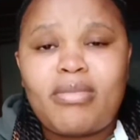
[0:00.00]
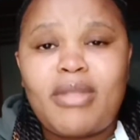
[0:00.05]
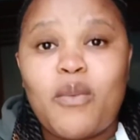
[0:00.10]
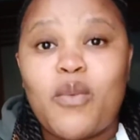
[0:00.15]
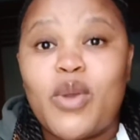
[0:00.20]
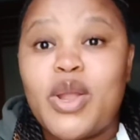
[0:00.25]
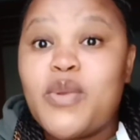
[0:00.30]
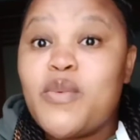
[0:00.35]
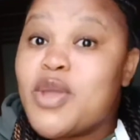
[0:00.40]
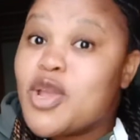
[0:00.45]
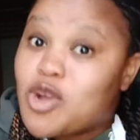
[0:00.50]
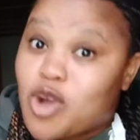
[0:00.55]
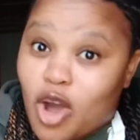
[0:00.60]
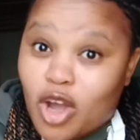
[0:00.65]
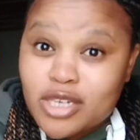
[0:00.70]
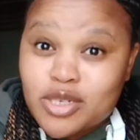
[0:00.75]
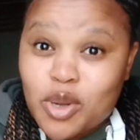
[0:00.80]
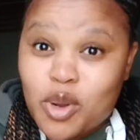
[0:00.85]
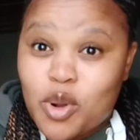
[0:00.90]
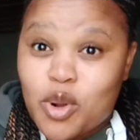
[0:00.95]
when we
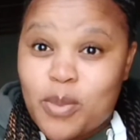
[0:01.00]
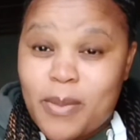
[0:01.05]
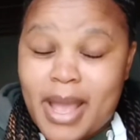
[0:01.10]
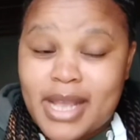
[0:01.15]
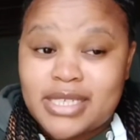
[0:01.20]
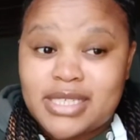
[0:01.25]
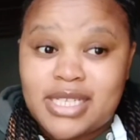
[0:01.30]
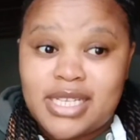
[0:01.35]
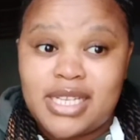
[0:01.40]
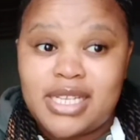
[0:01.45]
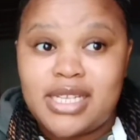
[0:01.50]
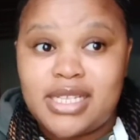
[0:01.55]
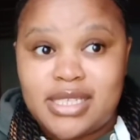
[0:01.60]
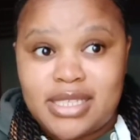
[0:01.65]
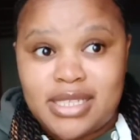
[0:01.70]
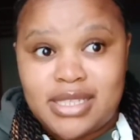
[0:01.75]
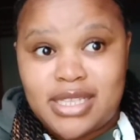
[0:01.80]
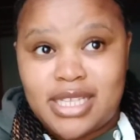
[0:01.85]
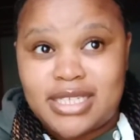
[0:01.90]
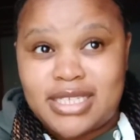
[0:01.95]
got home, actually,
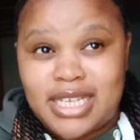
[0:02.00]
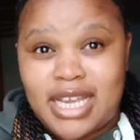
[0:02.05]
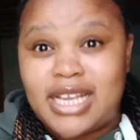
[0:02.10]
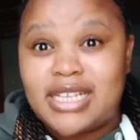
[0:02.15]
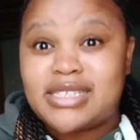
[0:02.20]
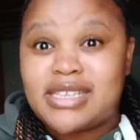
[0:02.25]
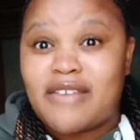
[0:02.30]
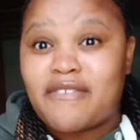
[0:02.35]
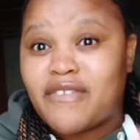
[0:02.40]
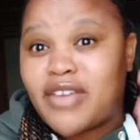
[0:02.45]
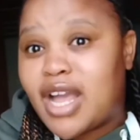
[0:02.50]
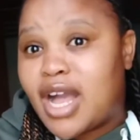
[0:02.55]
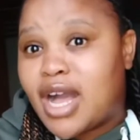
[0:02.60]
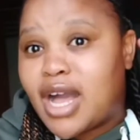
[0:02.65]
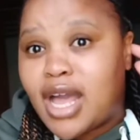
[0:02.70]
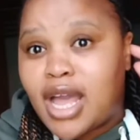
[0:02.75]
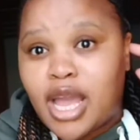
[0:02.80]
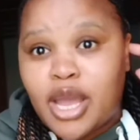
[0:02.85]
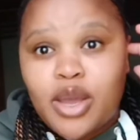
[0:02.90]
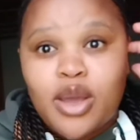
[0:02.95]
the day Safika
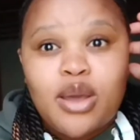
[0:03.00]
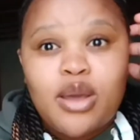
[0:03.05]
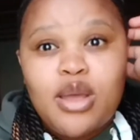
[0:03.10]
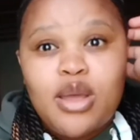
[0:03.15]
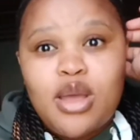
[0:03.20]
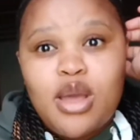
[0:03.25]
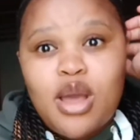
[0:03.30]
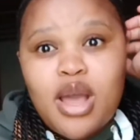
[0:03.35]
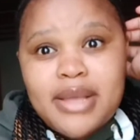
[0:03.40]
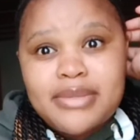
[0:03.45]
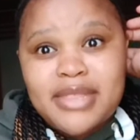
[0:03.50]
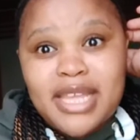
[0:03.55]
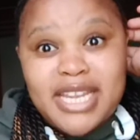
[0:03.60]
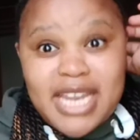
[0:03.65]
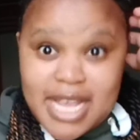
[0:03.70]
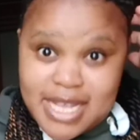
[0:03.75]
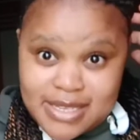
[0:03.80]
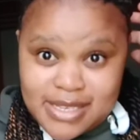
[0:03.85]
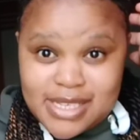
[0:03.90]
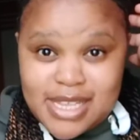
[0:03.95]
ngayo, the
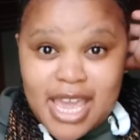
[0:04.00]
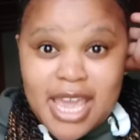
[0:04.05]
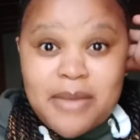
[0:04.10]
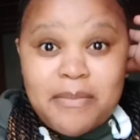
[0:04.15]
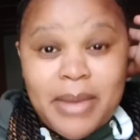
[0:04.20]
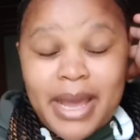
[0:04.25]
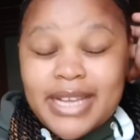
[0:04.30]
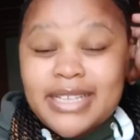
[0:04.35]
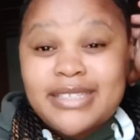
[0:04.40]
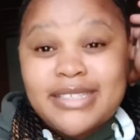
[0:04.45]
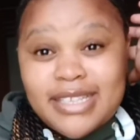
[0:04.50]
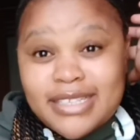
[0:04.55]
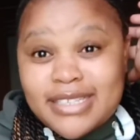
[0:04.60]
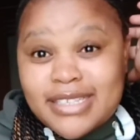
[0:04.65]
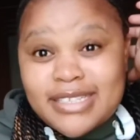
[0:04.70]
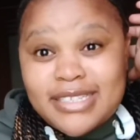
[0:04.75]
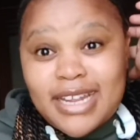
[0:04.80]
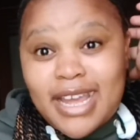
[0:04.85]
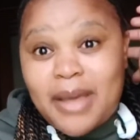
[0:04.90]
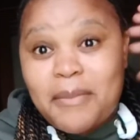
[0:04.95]
next day, my
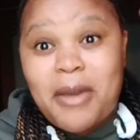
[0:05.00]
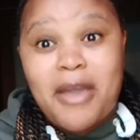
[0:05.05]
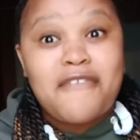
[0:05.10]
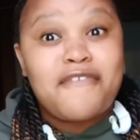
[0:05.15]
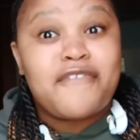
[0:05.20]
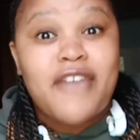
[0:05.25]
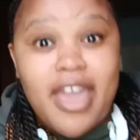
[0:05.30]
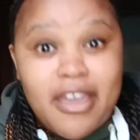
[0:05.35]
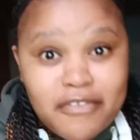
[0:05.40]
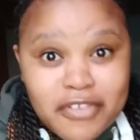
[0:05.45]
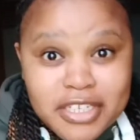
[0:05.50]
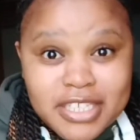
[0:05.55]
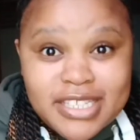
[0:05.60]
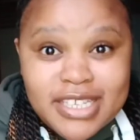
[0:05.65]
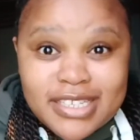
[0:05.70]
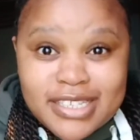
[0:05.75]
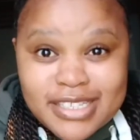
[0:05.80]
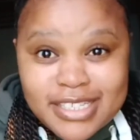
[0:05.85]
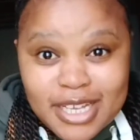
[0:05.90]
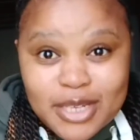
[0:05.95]
sister, my favorite
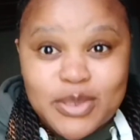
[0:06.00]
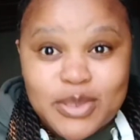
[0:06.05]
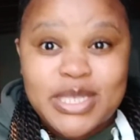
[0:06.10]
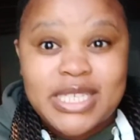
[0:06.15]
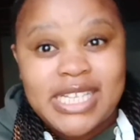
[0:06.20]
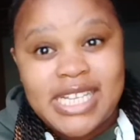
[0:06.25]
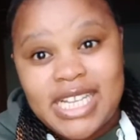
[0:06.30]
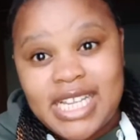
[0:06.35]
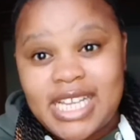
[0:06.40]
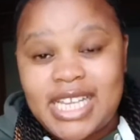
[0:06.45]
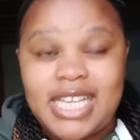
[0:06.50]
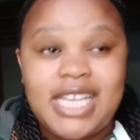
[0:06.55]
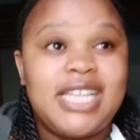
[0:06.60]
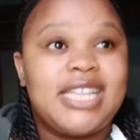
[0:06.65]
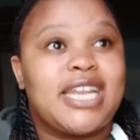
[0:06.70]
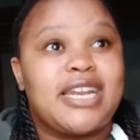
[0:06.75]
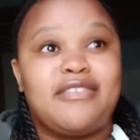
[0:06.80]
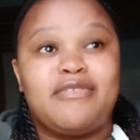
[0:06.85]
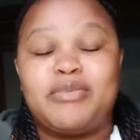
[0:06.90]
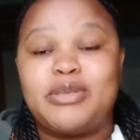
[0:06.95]
sister, Lee,
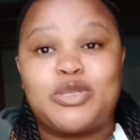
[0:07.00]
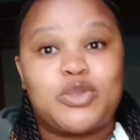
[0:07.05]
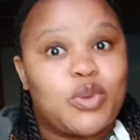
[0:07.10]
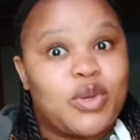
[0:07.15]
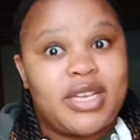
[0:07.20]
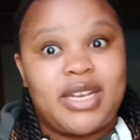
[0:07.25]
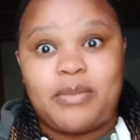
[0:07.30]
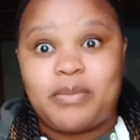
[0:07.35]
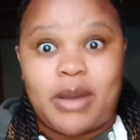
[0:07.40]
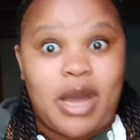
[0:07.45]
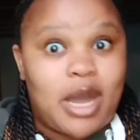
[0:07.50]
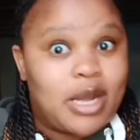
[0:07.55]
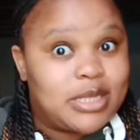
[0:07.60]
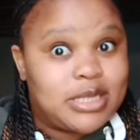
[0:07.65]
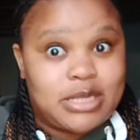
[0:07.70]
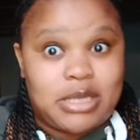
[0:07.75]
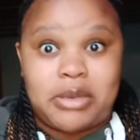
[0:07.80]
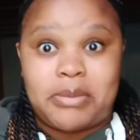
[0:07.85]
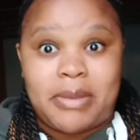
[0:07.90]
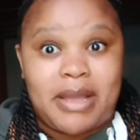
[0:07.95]
that I've been talking
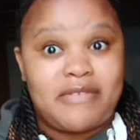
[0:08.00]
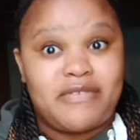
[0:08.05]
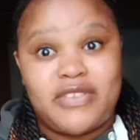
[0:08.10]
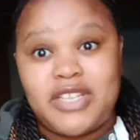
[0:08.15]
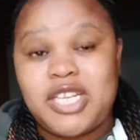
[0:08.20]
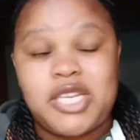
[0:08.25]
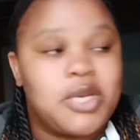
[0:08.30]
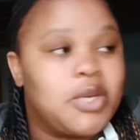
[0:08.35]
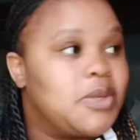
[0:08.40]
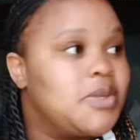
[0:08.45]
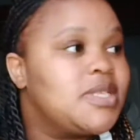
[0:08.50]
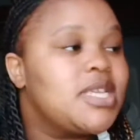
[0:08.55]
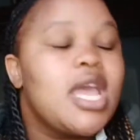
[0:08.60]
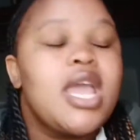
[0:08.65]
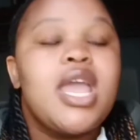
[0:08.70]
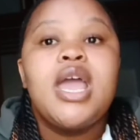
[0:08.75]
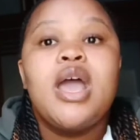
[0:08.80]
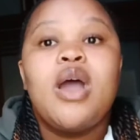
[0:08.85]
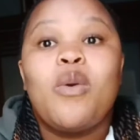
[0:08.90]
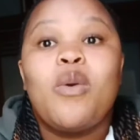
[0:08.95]
about on my videos,
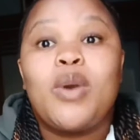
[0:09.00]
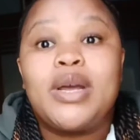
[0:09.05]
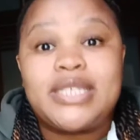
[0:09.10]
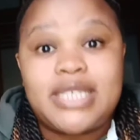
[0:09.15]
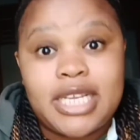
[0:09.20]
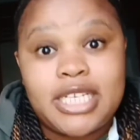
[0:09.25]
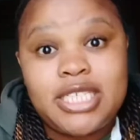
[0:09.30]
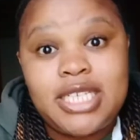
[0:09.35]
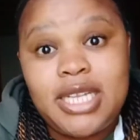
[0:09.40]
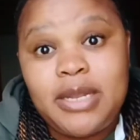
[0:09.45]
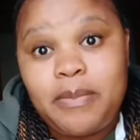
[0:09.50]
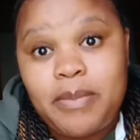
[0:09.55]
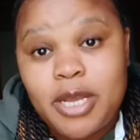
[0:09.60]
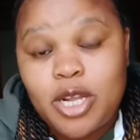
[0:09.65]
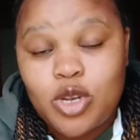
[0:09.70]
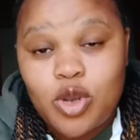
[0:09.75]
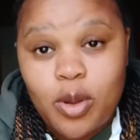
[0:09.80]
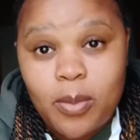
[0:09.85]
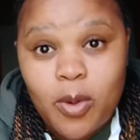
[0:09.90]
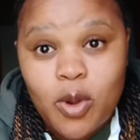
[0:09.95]
was actually being
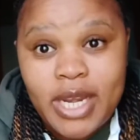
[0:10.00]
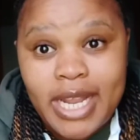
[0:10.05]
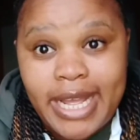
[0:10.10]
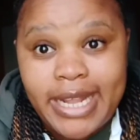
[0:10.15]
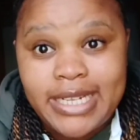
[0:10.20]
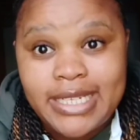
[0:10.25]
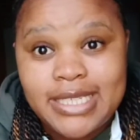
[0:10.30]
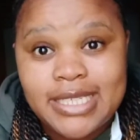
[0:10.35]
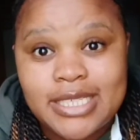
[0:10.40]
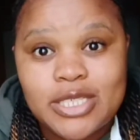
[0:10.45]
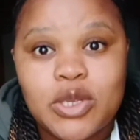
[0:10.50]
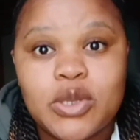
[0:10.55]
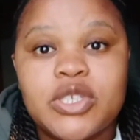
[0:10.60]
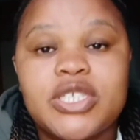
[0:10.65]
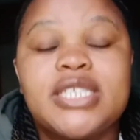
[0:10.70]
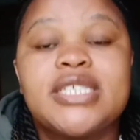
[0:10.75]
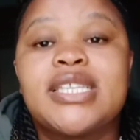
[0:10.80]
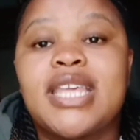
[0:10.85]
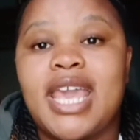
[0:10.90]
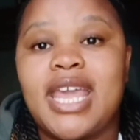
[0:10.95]
lobolat. So
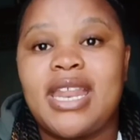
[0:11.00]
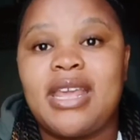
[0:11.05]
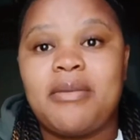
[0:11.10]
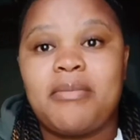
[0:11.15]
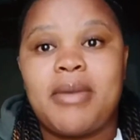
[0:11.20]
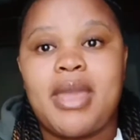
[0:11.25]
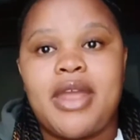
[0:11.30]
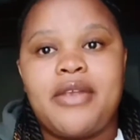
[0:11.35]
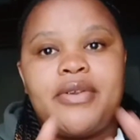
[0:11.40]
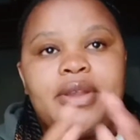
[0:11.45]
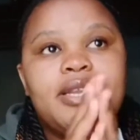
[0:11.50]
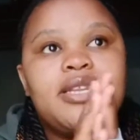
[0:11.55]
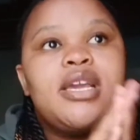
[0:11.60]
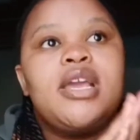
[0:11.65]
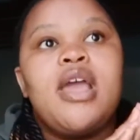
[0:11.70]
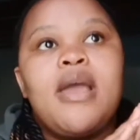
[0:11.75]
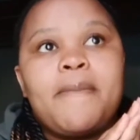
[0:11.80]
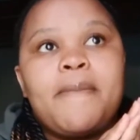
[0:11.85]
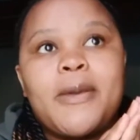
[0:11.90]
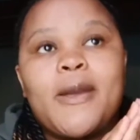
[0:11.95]
she's getting married
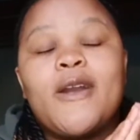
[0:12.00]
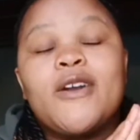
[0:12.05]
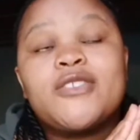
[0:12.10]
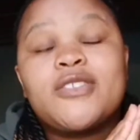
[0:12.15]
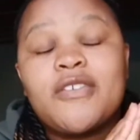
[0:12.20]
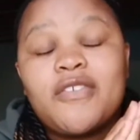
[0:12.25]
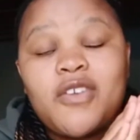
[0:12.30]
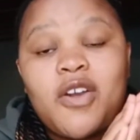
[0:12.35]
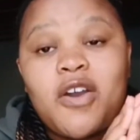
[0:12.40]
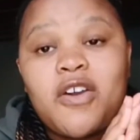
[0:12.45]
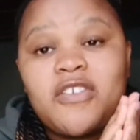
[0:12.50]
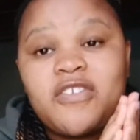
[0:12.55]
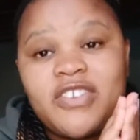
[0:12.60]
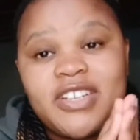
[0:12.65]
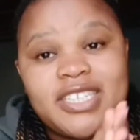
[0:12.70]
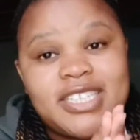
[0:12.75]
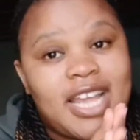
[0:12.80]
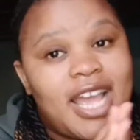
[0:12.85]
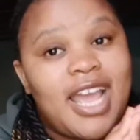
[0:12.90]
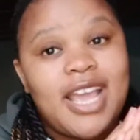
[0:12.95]
because of
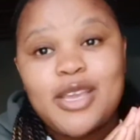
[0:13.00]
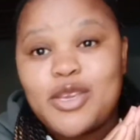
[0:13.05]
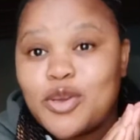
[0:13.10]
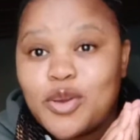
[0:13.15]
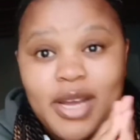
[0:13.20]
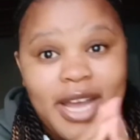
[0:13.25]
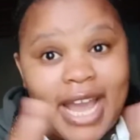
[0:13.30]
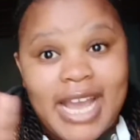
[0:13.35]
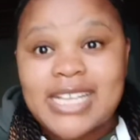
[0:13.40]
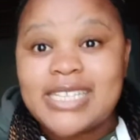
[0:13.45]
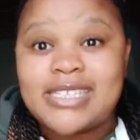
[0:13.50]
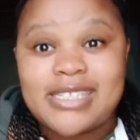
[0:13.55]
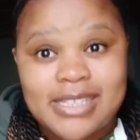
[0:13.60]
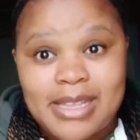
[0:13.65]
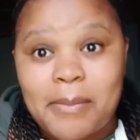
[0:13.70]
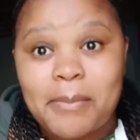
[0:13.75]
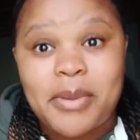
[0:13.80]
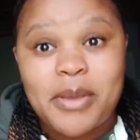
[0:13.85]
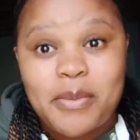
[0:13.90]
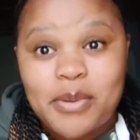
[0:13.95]
COVID. Hey, you guys,
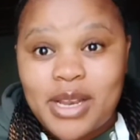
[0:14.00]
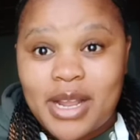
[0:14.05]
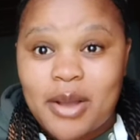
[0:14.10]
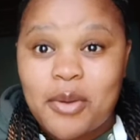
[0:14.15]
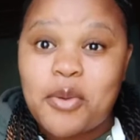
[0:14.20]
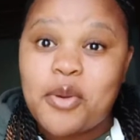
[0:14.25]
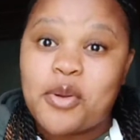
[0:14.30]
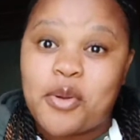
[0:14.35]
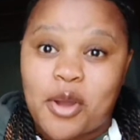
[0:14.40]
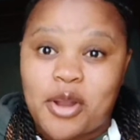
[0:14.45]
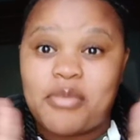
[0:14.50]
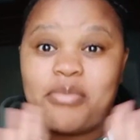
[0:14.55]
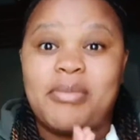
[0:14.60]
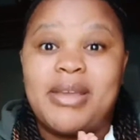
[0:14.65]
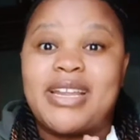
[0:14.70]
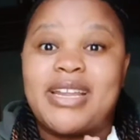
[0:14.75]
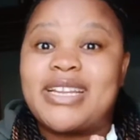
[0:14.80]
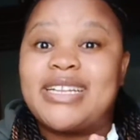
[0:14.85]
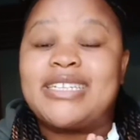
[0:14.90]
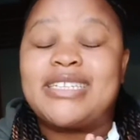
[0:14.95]
people who got
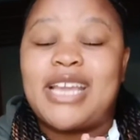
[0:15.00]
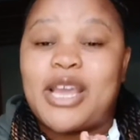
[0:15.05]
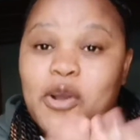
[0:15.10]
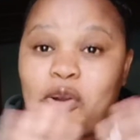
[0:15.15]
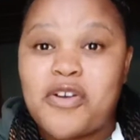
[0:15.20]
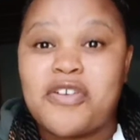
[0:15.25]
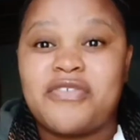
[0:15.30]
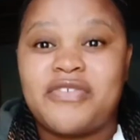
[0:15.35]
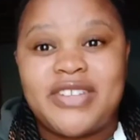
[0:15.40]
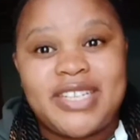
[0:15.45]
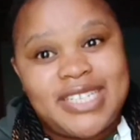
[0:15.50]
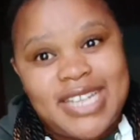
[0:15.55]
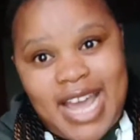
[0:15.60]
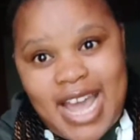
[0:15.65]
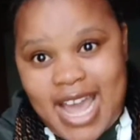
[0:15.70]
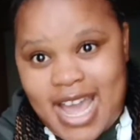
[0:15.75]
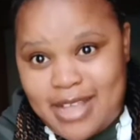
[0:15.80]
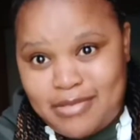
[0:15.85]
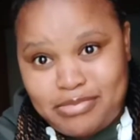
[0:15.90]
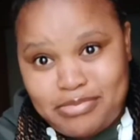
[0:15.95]
married in COVID,
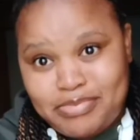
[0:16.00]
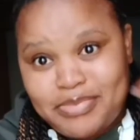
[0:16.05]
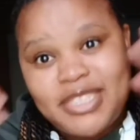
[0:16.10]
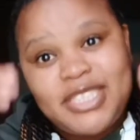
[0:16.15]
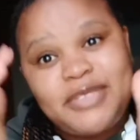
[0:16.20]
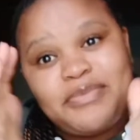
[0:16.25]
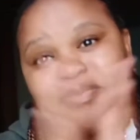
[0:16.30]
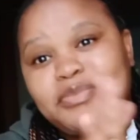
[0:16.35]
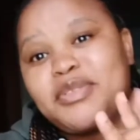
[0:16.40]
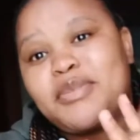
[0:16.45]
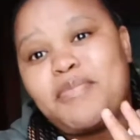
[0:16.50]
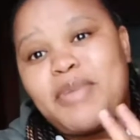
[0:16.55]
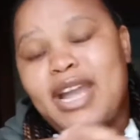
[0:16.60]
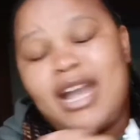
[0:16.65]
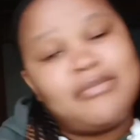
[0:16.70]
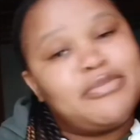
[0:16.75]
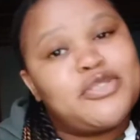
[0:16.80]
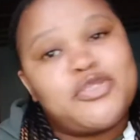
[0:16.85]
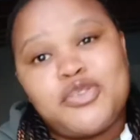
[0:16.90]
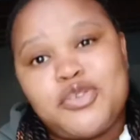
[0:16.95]
big
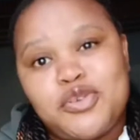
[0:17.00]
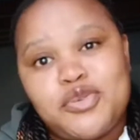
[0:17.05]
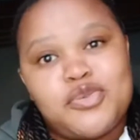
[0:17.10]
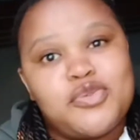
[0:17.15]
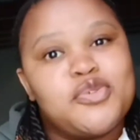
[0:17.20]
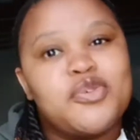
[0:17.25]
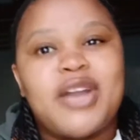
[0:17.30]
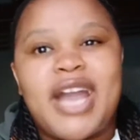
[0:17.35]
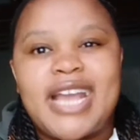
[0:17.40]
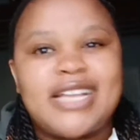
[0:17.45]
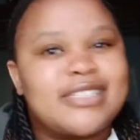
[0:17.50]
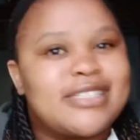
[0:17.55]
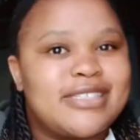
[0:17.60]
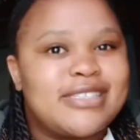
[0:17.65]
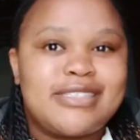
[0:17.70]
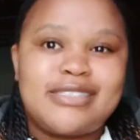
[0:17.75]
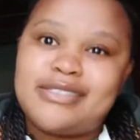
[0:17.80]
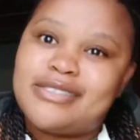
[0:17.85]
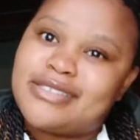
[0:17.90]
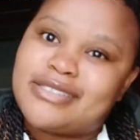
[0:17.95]
ups to you. You guys
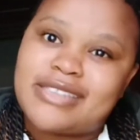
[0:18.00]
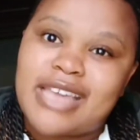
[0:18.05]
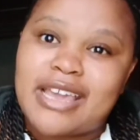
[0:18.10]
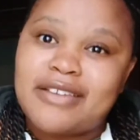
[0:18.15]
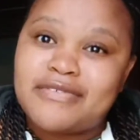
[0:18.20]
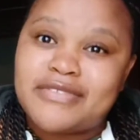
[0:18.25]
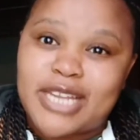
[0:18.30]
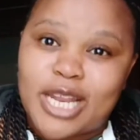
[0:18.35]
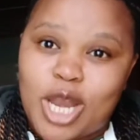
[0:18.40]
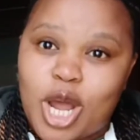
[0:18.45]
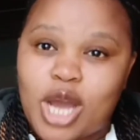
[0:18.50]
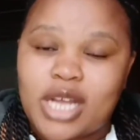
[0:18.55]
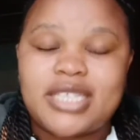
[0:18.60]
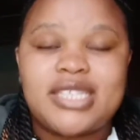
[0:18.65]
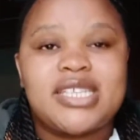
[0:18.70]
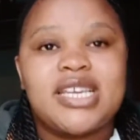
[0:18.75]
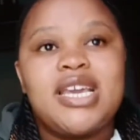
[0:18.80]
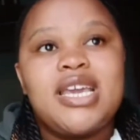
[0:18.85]
saved a lot.